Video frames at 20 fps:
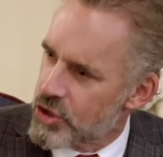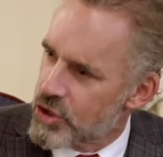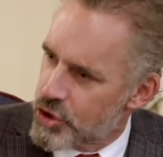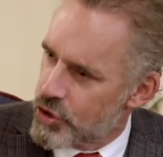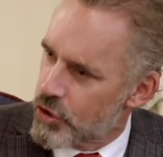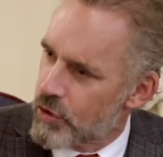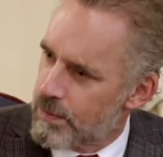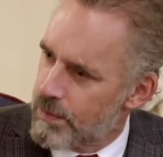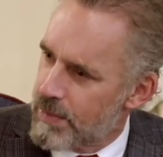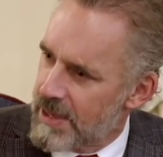
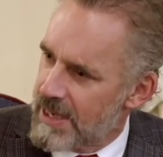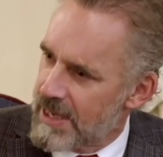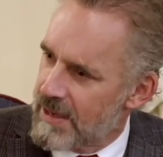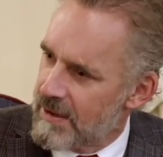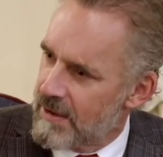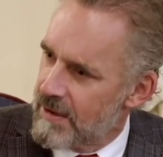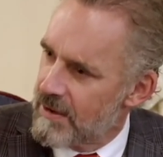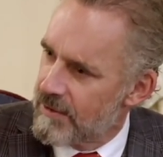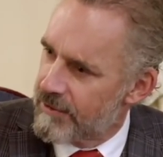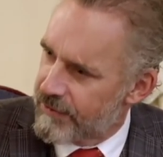should be
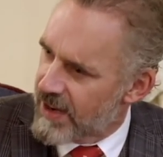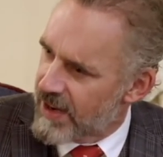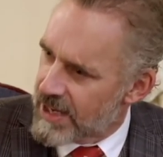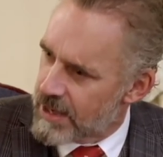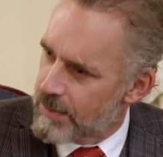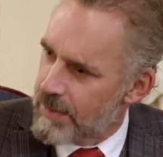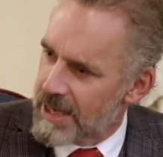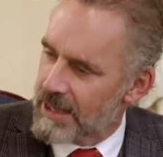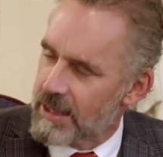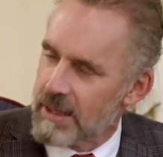
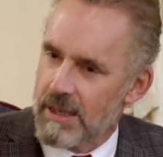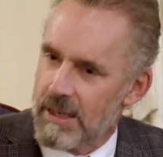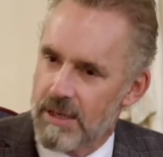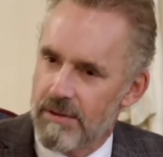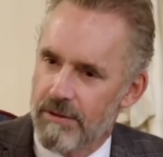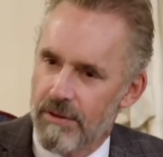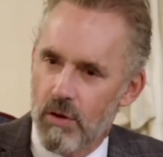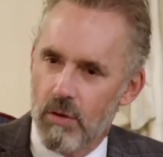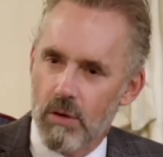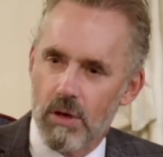fundamentally
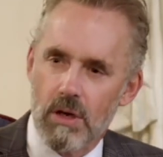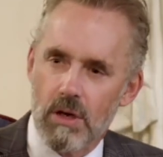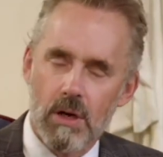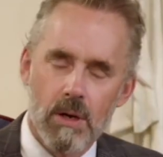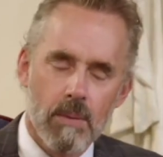devoted.